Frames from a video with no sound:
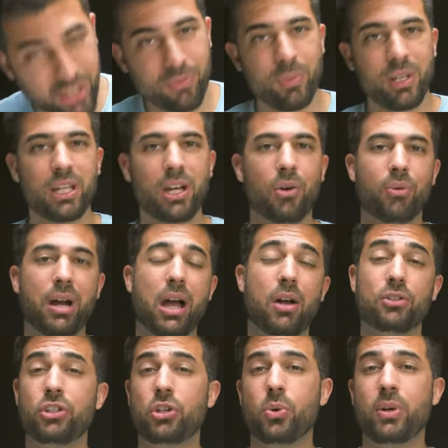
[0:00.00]
give me
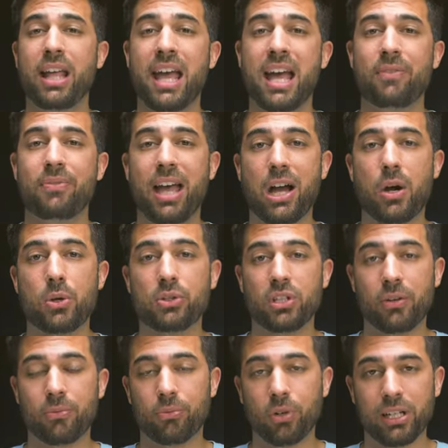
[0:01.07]
around 2.5 hours
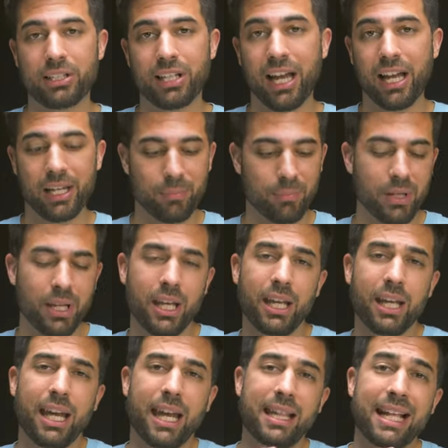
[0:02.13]
of runtime.
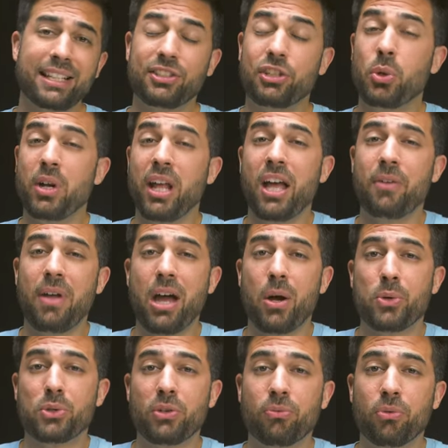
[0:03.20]
And that's 2.5
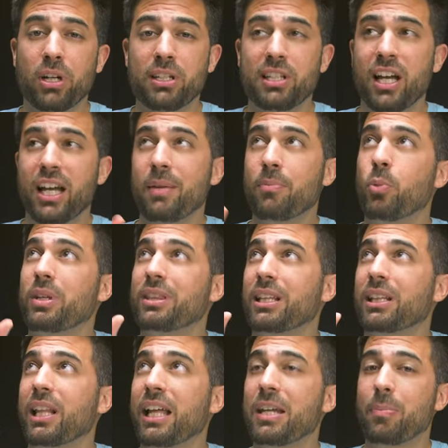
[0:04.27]
hours of runtime with
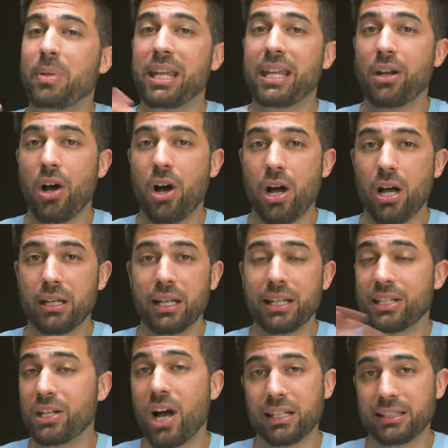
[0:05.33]
the light being on
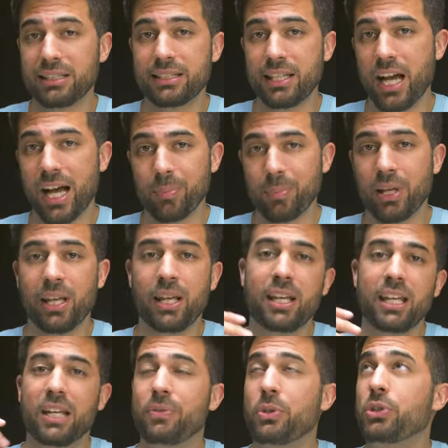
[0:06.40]
non-stop.
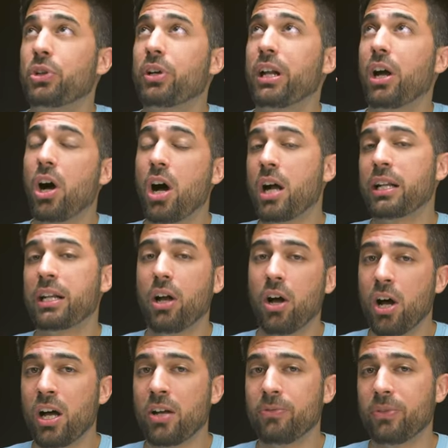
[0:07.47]
If you turn it on and
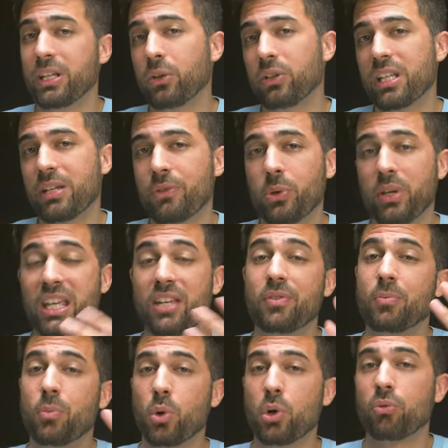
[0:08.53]
off, it'll give you
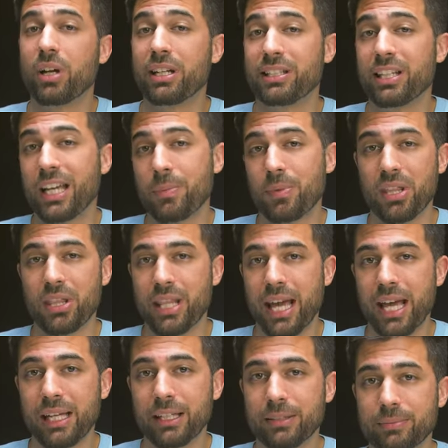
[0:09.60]
even more runtime than
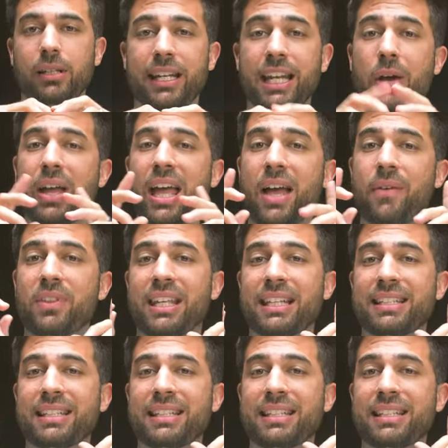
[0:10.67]
that. And now I have